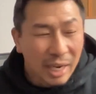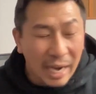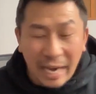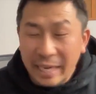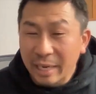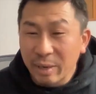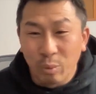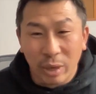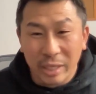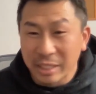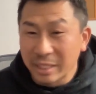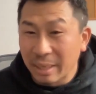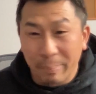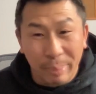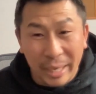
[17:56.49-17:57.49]
And it
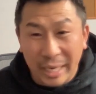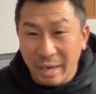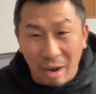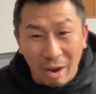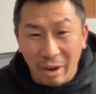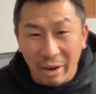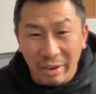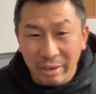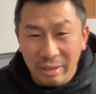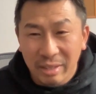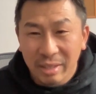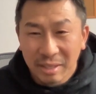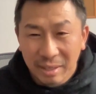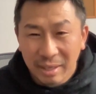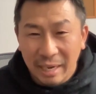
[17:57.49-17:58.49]
wasn't a big car
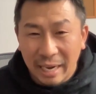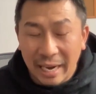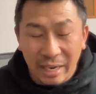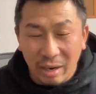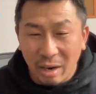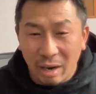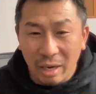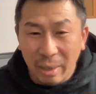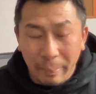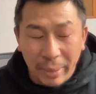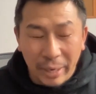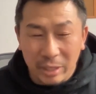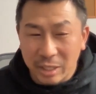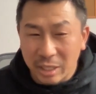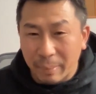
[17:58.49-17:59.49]
at all
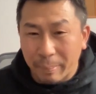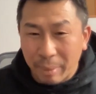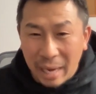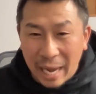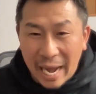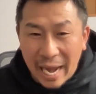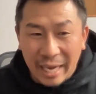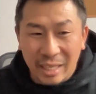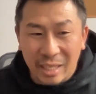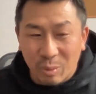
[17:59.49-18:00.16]
compared to the black,